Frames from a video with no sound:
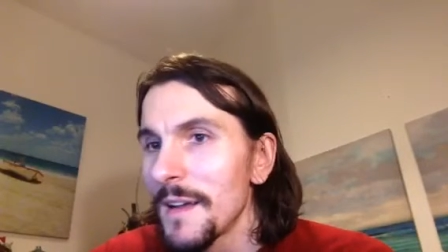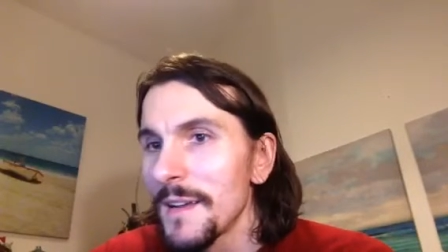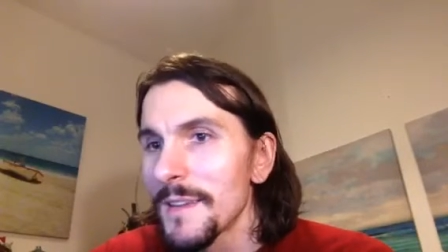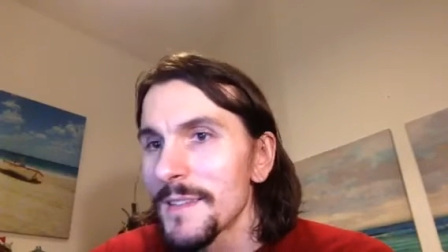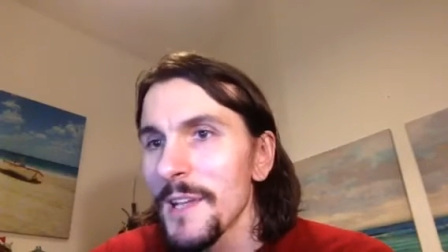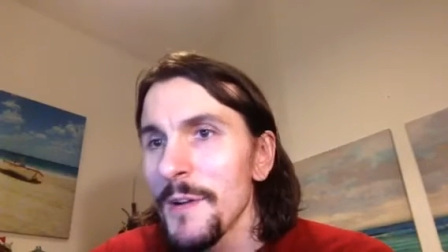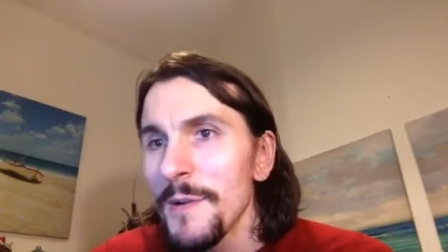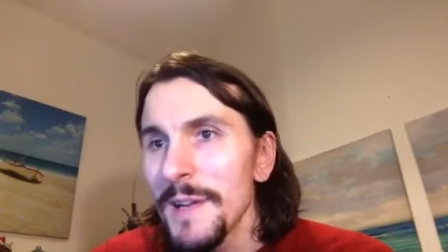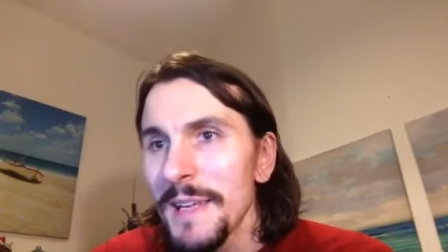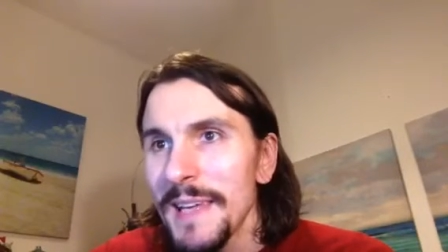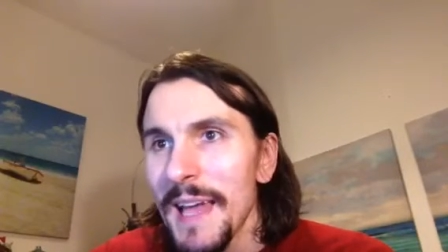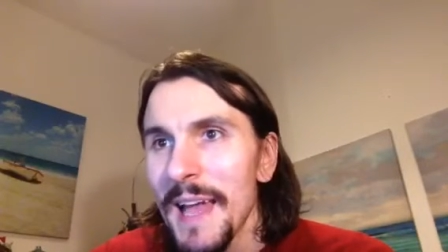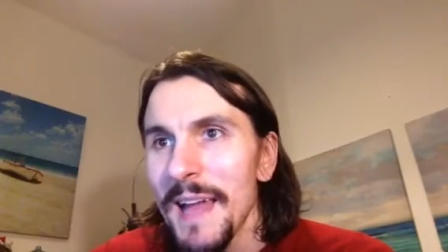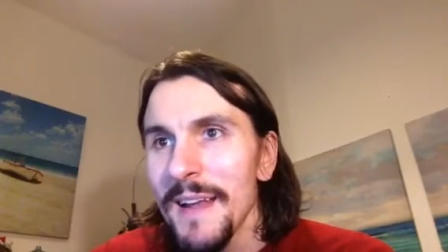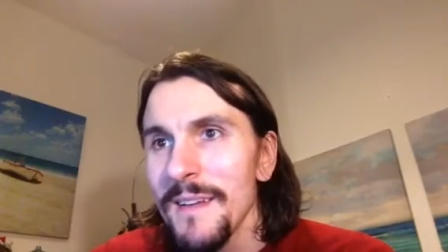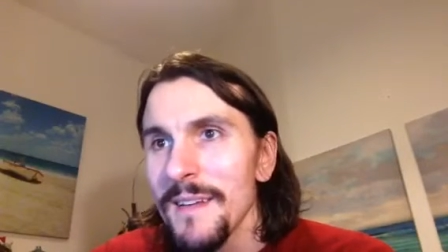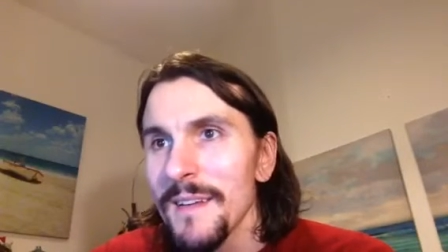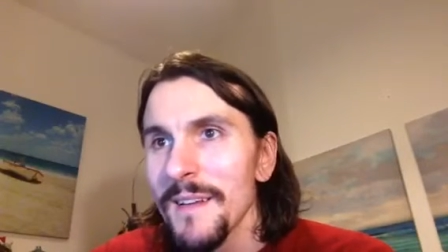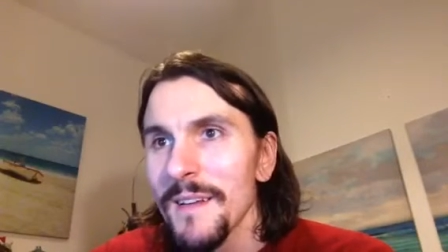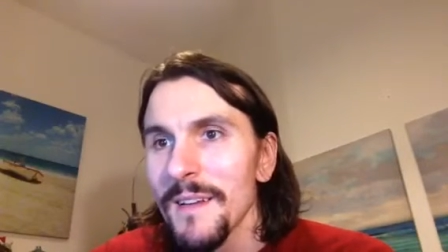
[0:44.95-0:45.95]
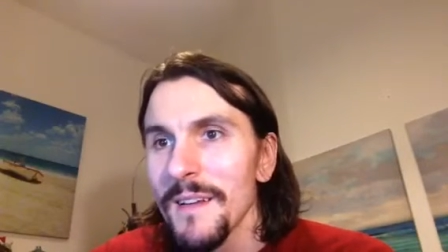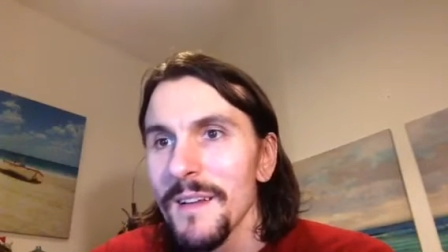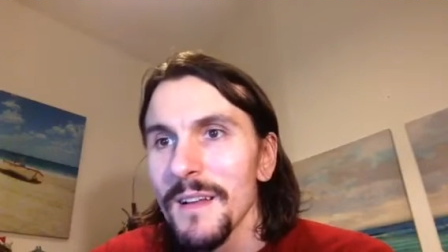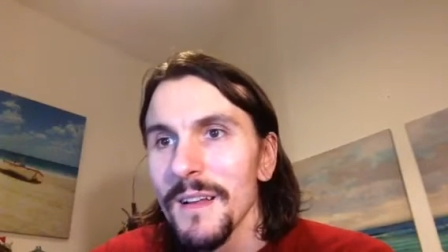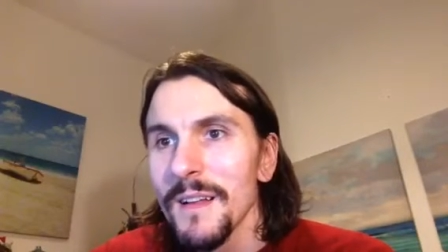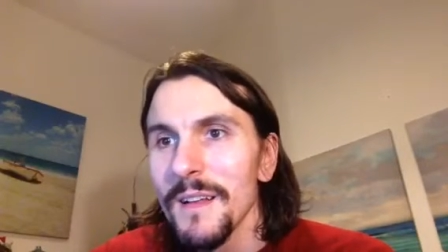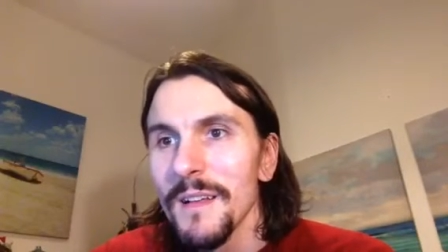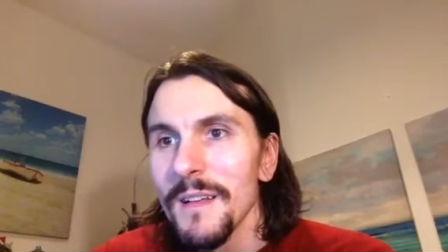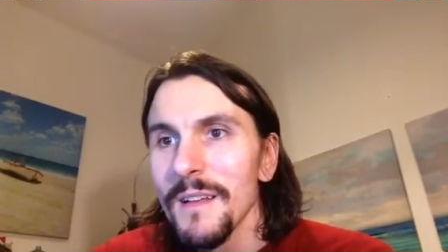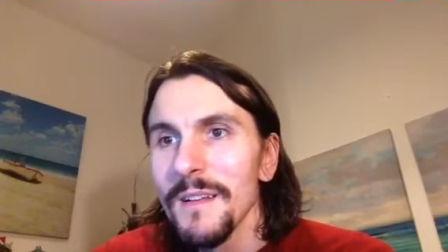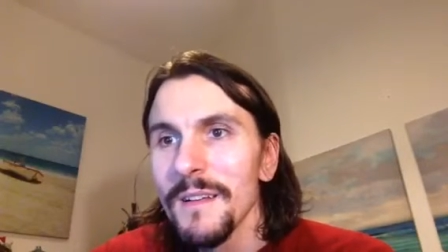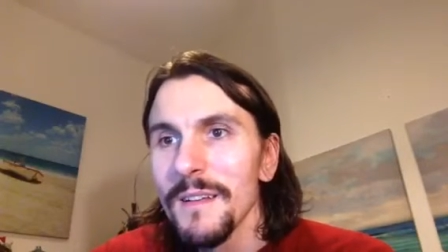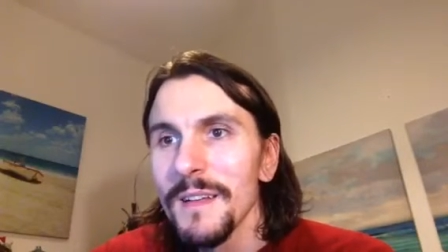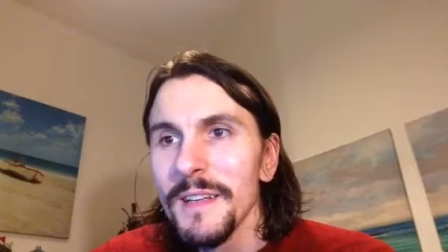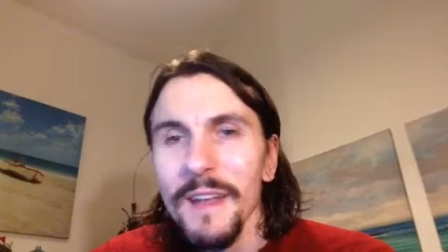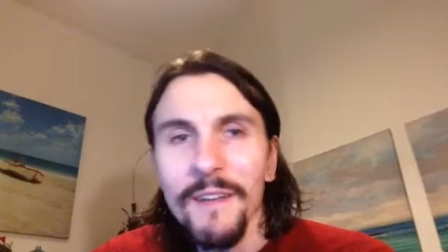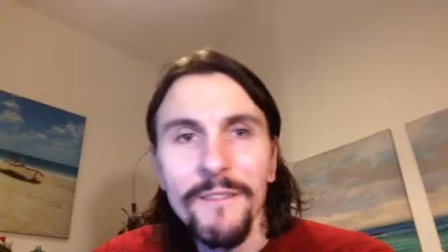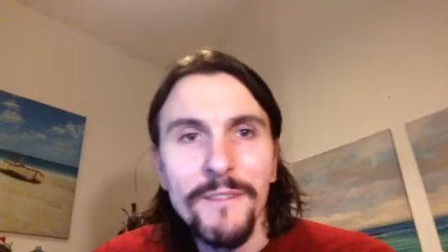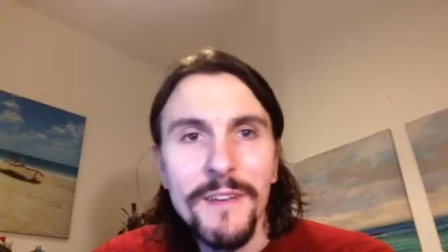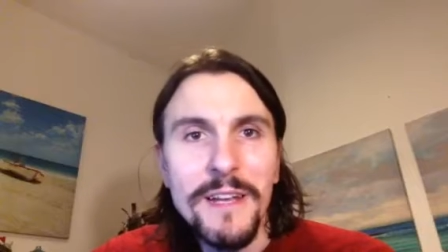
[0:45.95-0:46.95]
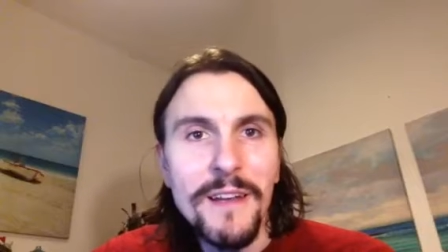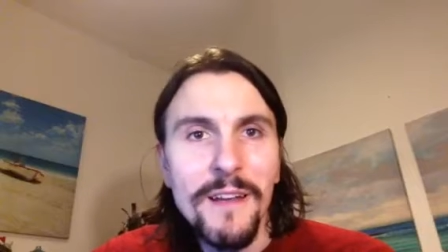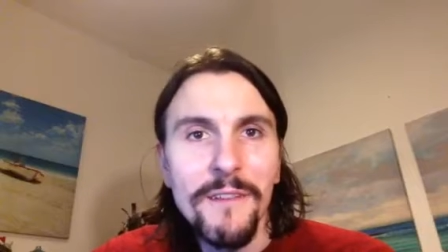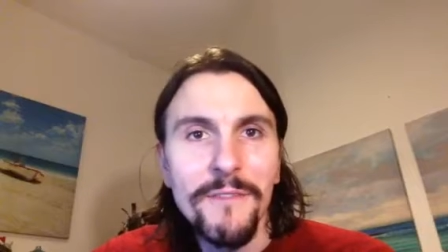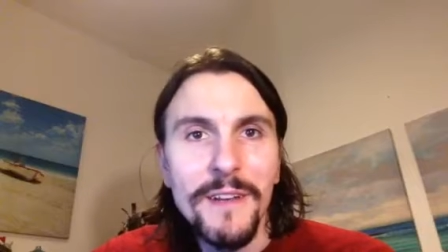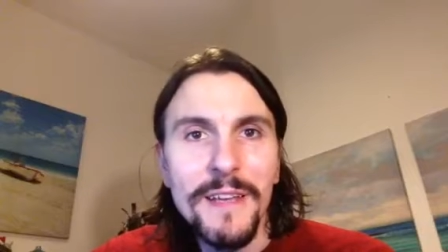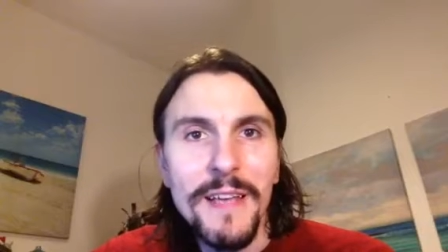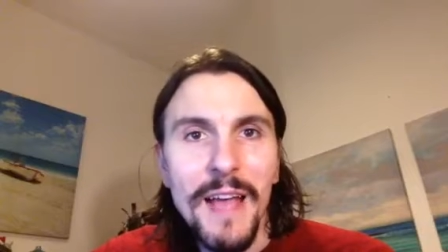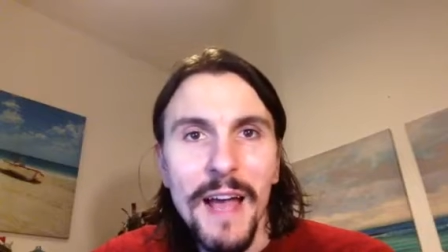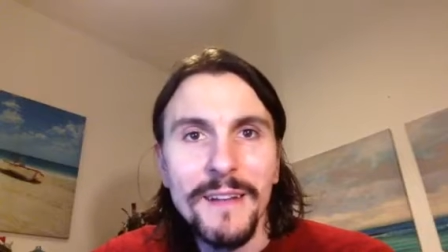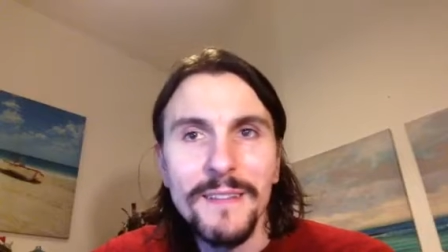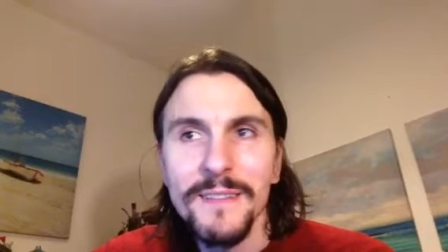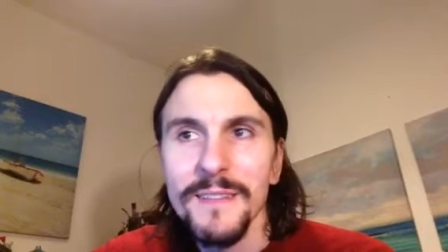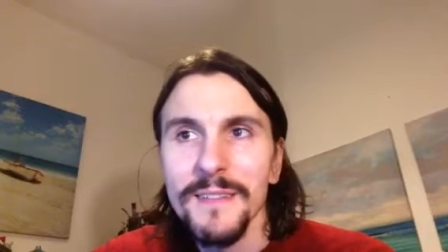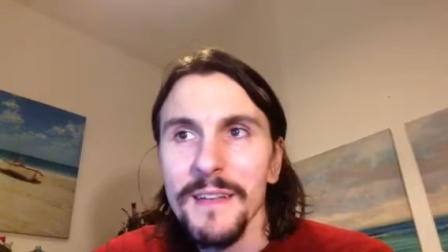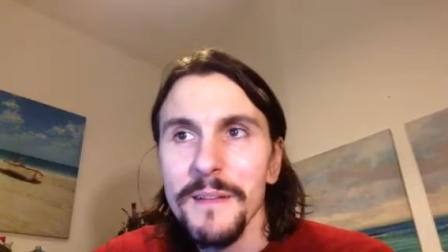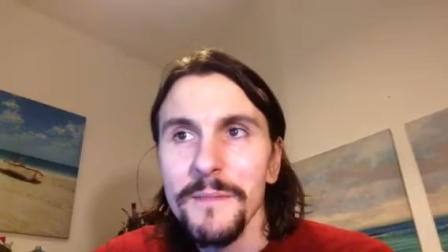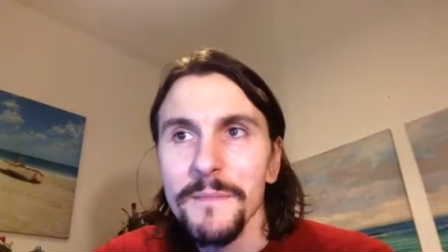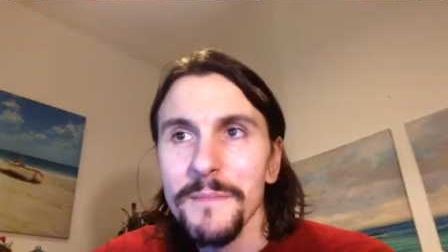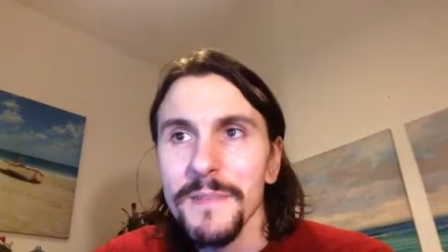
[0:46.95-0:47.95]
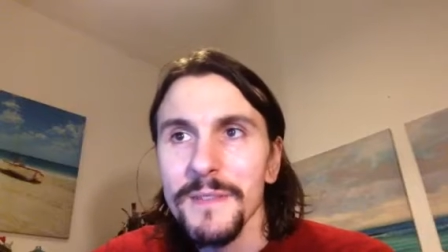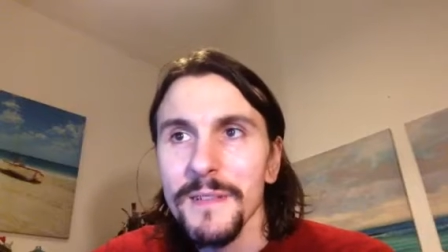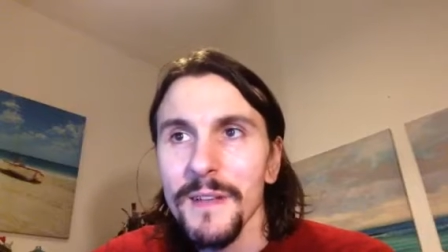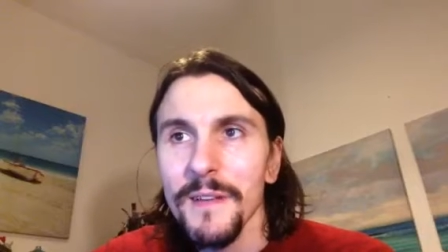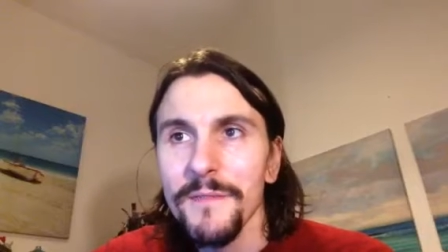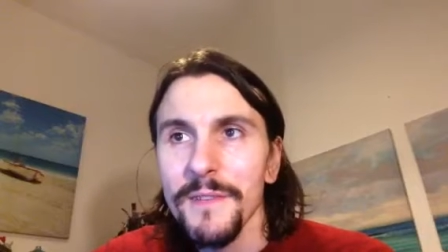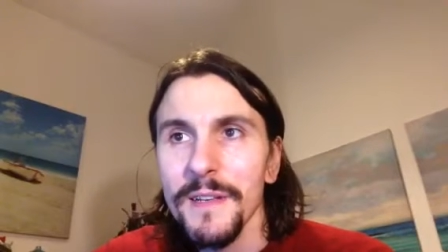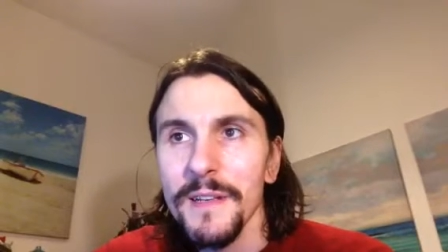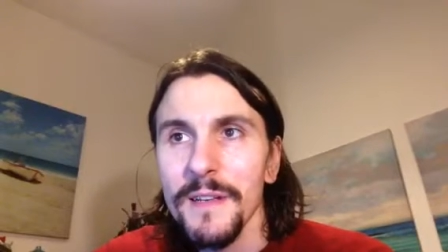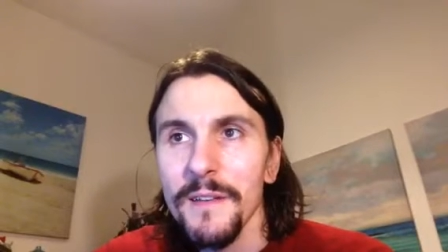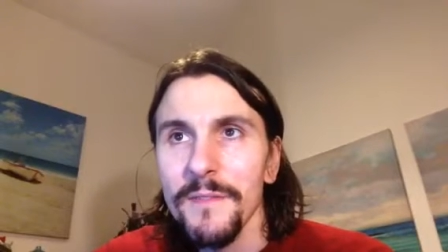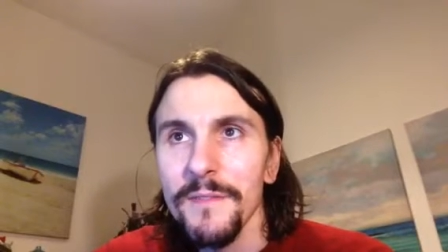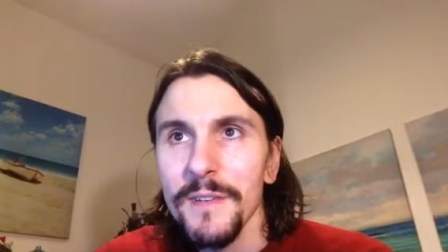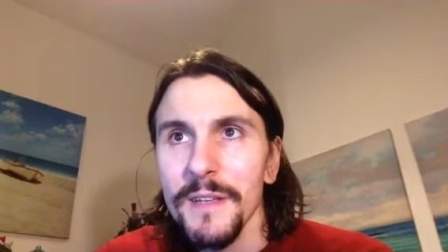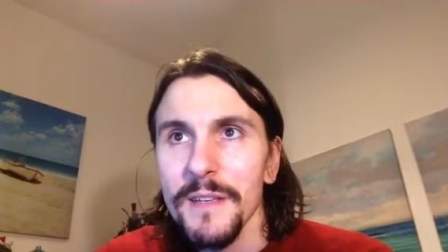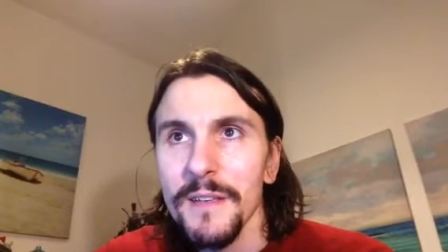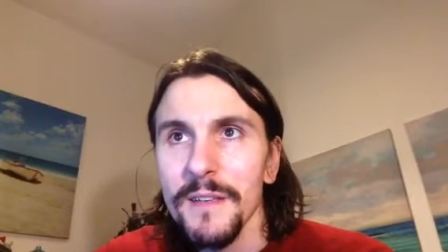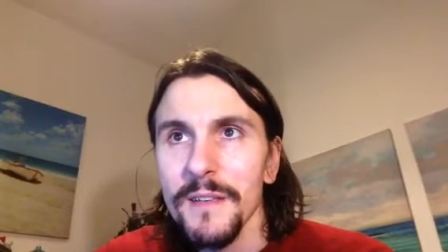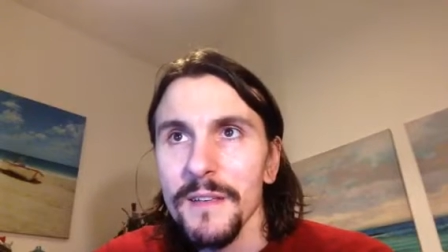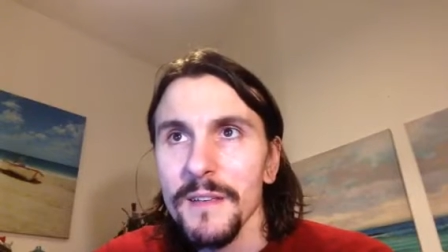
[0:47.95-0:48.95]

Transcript: So again, lovely, lovely antonyms, lovely, lovely,